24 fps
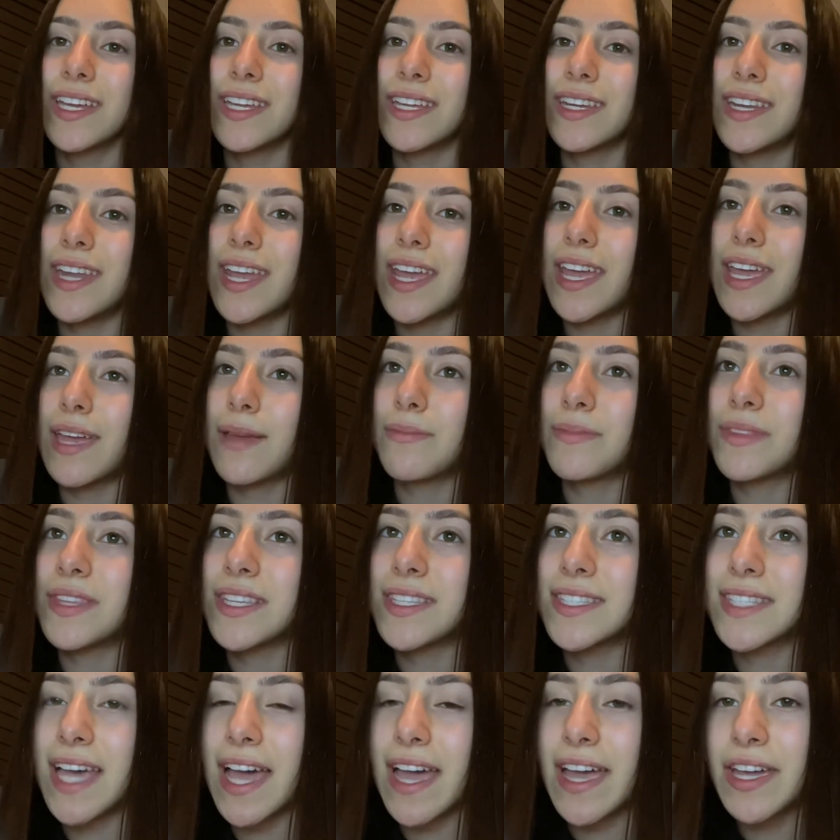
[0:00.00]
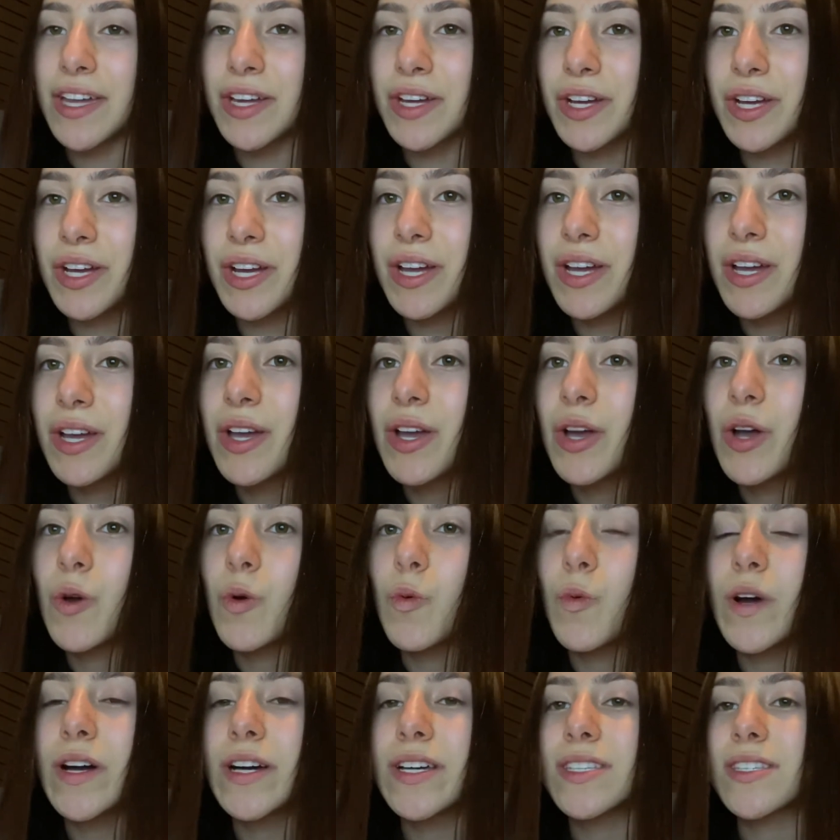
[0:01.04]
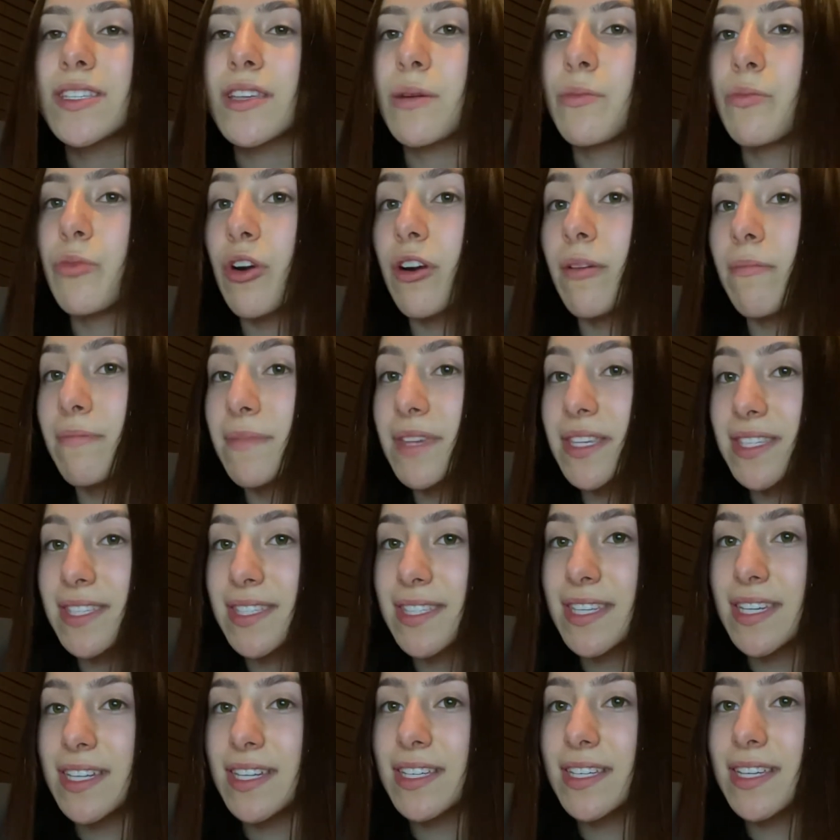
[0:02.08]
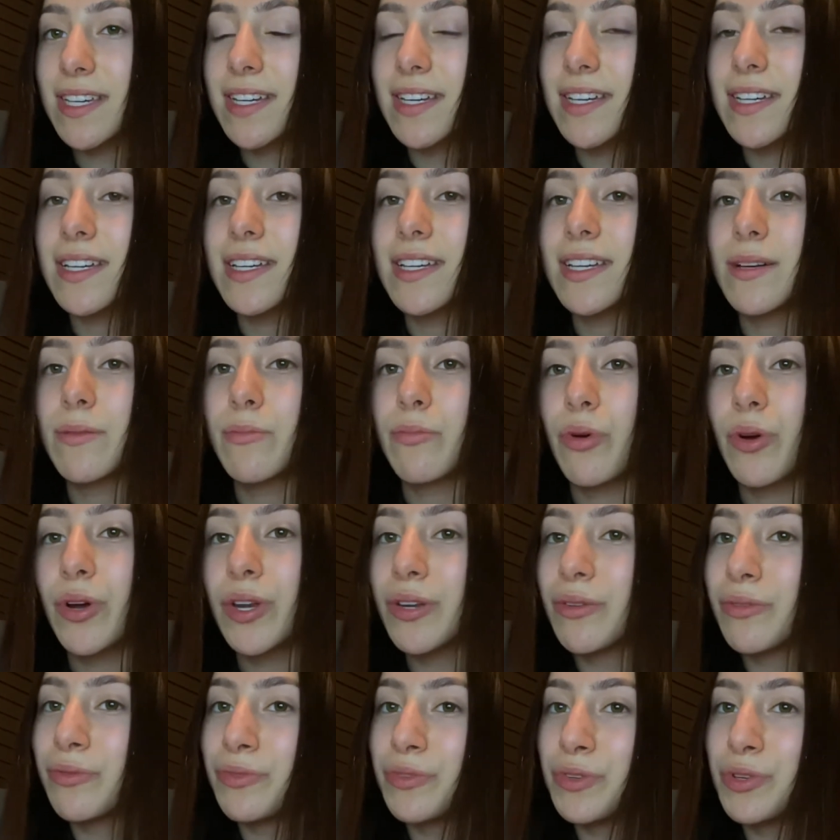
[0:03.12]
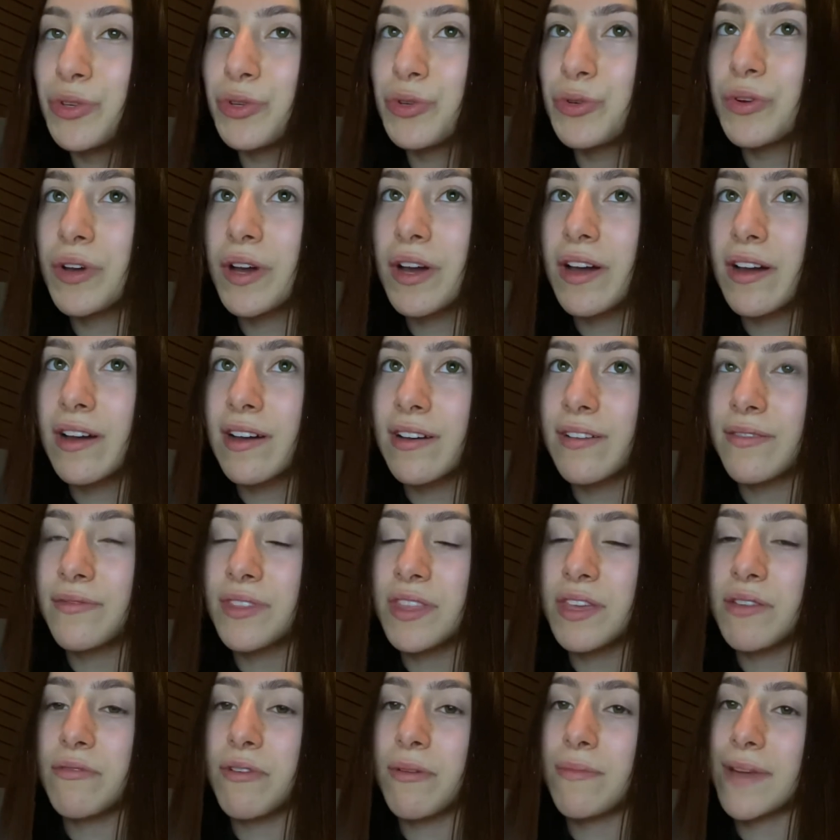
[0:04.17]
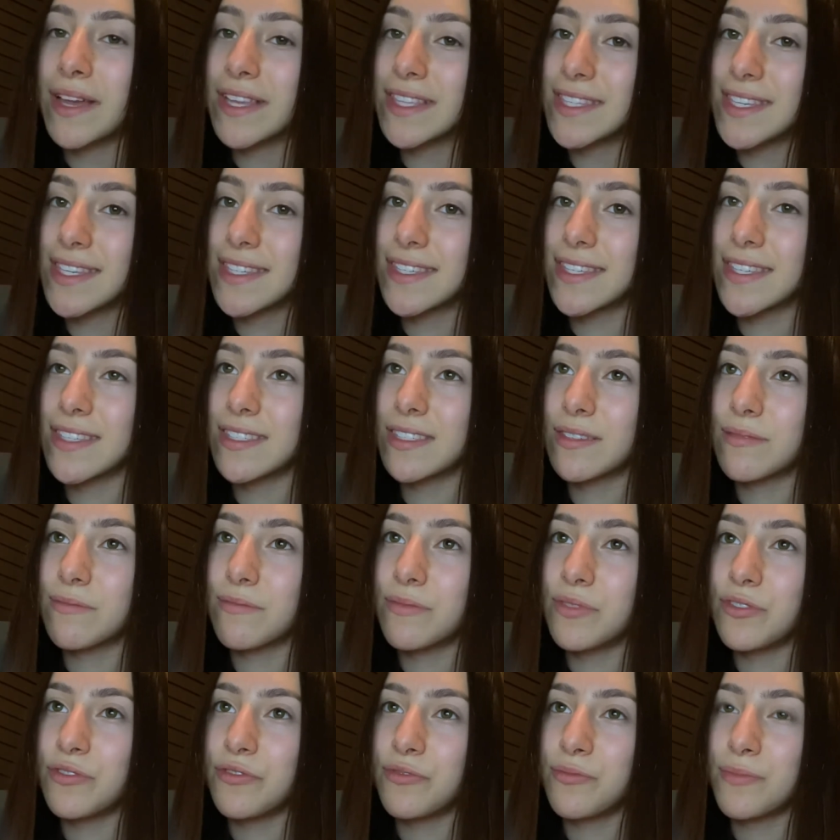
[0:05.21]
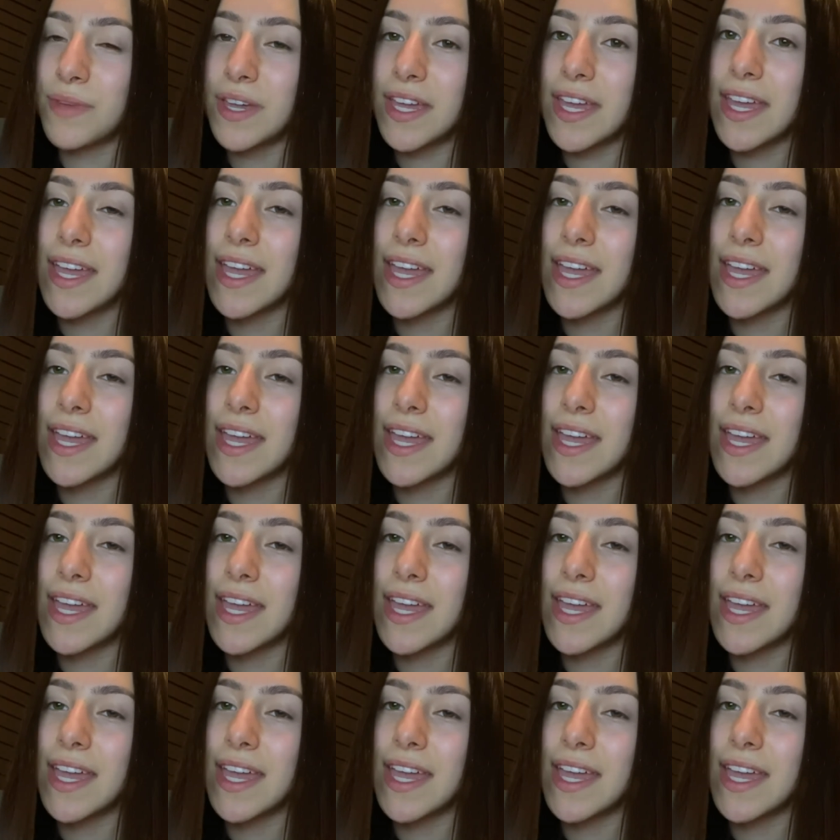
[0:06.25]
named The Tiger was a more mystic point of view of the Romanticism movement.